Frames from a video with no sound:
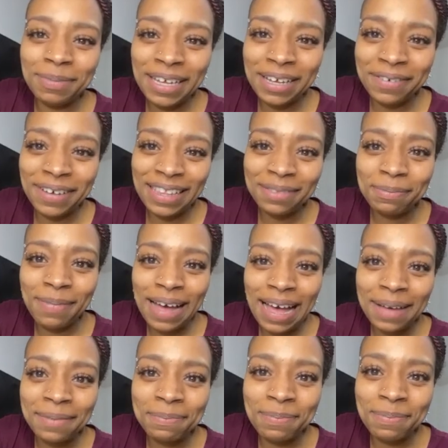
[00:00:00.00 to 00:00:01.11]
me with
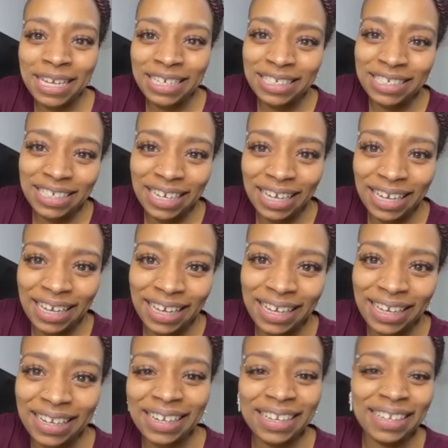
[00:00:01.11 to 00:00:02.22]
my mission.